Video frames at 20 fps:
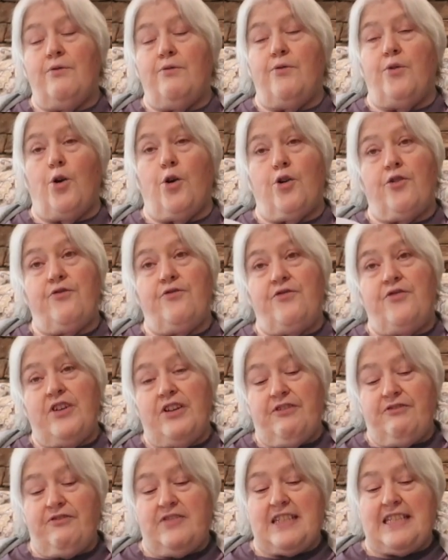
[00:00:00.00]
for
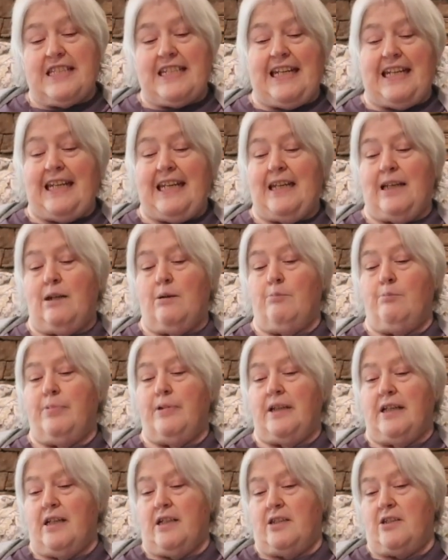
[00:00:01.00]
15
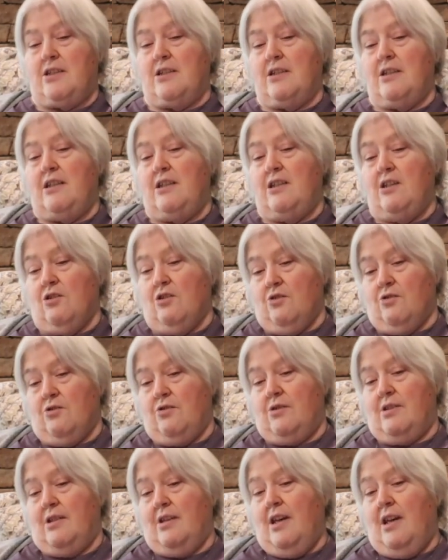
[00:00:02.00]
plus
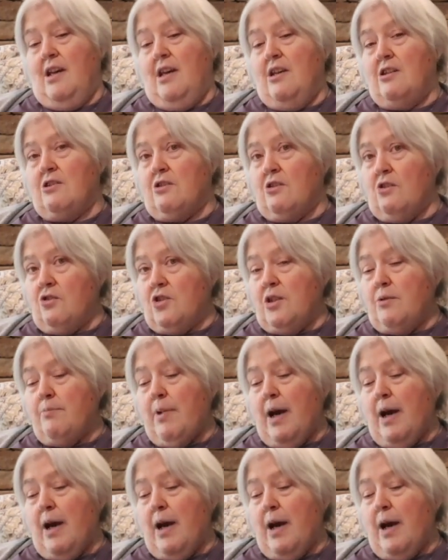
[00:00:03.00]
years. So she